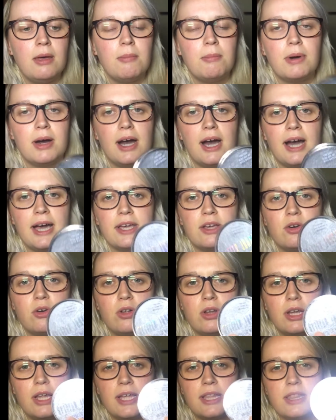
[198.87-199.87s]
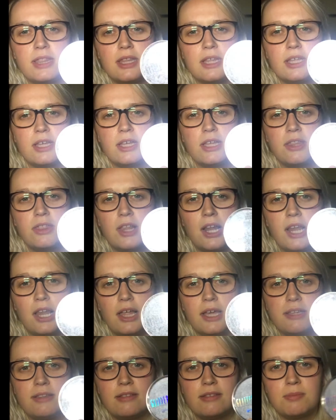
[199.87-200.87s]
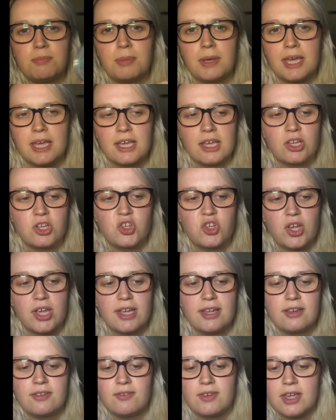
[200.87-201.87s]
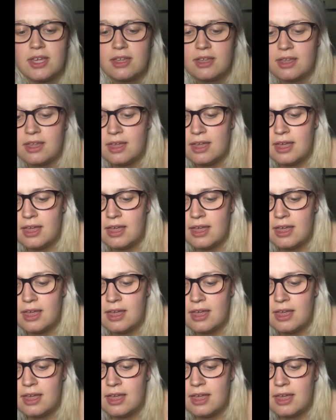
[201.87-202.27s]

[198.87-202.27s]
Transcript: But I got like the light pink shade of it,